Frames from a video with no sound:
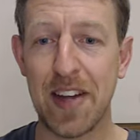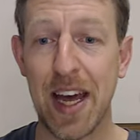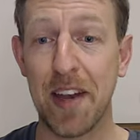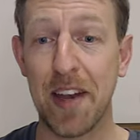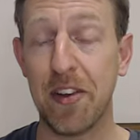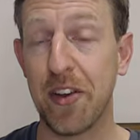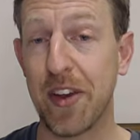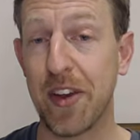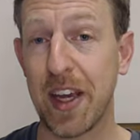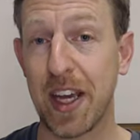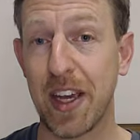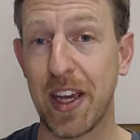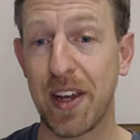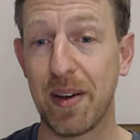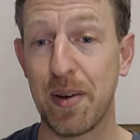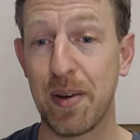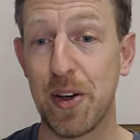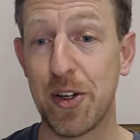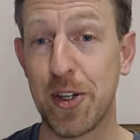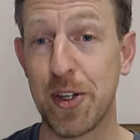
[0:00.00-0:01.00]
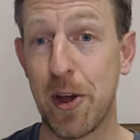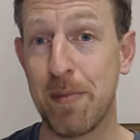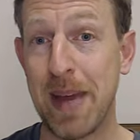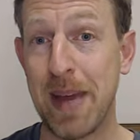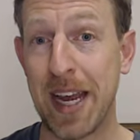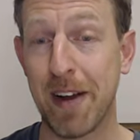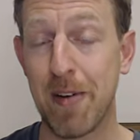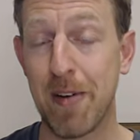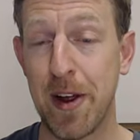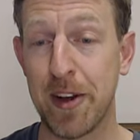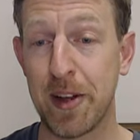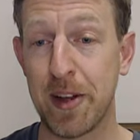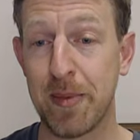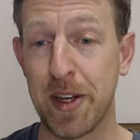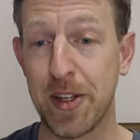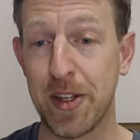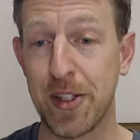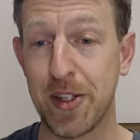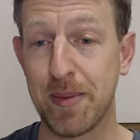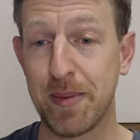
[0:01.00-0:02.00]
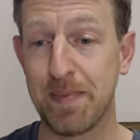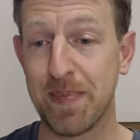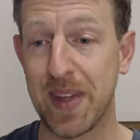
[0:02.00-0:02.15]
untick Show Background Image.